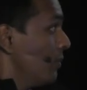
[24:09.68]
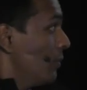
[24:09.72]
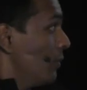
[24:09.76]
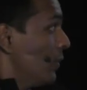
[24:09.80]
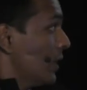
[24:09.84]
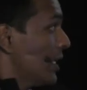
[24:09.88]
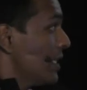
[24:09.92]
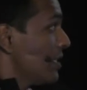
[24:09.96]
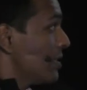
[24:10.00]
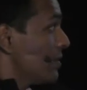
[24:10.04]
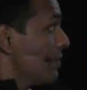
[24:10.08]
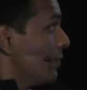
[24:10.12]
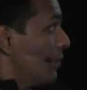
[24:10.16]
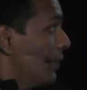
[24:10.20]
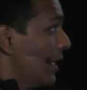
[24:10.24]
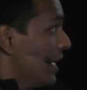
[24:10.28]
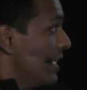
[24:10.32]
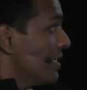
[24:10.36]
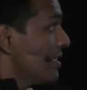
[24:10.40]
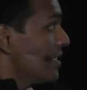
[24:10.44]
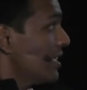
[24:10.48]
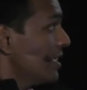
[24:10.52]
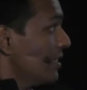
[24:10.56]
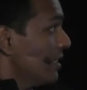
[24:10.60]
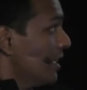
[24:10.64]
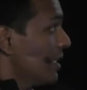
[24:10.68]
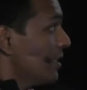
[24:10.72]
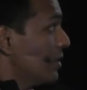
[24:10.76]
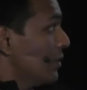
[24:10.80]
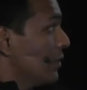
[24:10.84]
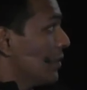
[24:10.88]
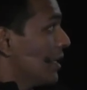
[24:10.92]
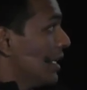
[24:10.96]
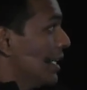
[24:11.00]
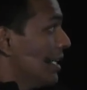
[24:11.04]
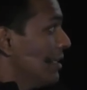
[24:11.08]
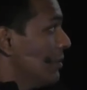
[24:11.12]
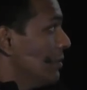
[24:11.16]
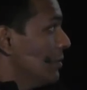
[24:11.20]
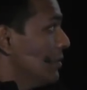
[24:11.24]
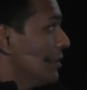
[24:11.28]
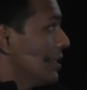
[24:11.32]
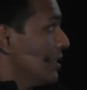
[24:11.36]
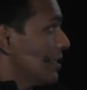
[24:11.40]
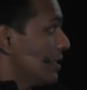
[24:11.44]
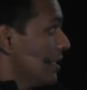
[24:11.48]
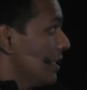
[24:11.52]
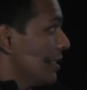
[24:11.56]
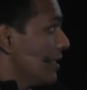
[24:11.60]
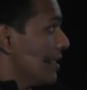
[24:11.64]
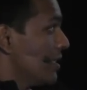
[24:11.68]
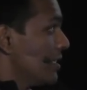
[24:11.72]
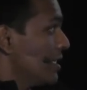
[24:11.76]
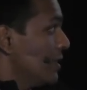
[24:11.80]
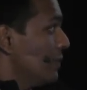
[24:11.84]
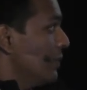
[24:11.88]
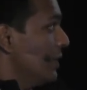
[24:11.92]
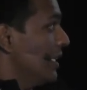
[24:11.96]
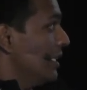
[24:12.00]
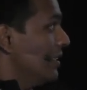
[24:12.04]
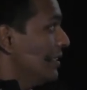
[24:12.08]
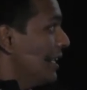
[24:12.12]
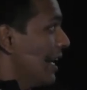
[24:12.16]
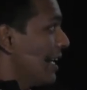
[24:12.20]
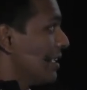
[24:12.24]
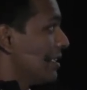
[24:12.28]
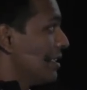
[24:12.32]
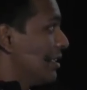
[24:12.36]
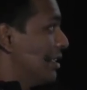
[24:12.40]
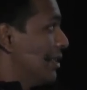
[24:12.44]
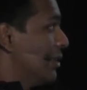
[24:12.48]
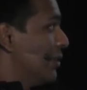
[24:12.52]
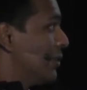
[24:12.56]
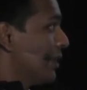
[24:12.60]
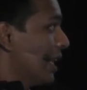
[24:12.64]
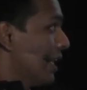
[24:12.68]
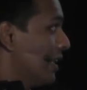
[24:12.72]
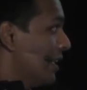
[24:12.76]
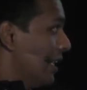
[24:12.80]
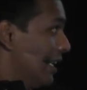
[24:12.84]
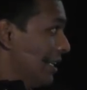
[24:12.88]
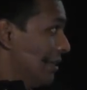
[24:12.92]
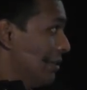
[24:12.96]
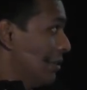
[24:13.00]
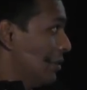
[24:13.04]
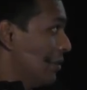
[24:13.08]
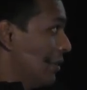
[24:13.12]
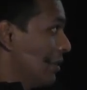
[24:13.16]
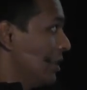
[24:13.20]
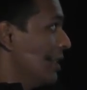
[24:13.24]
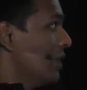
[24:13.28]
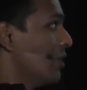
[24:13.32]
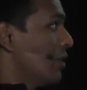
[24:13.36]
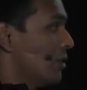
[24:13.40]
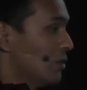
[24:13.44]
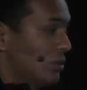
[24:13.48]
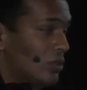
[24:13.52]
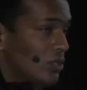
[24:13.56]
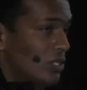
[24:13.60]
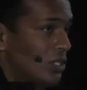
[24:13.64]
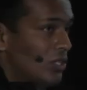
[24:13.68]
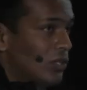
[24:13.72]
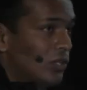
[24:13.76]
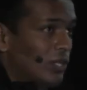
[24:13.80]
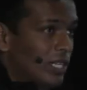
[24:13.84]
when I said that you can do this, it doesn't mean that you can like totally not do this.